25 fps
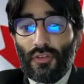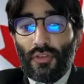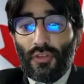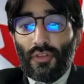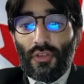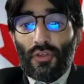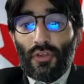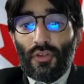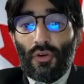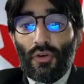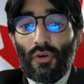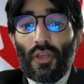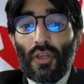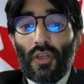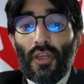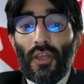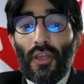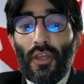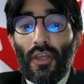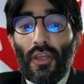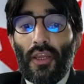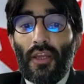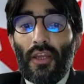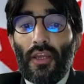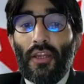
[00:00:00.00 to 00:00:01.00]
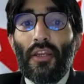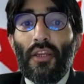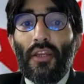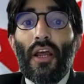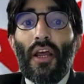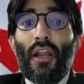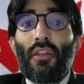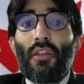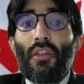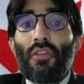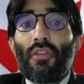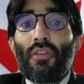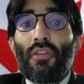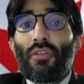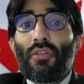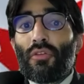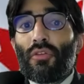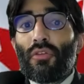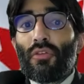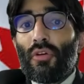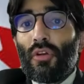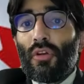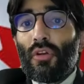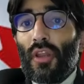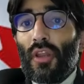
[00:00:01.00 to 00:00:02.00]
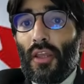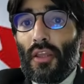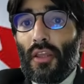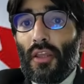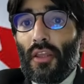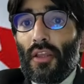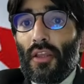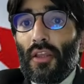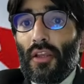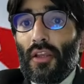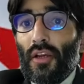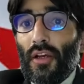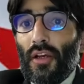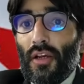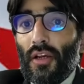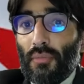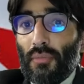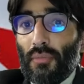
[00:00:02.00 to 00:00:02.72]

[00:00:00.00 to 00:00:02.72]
Oh, and also like Pierre Poulier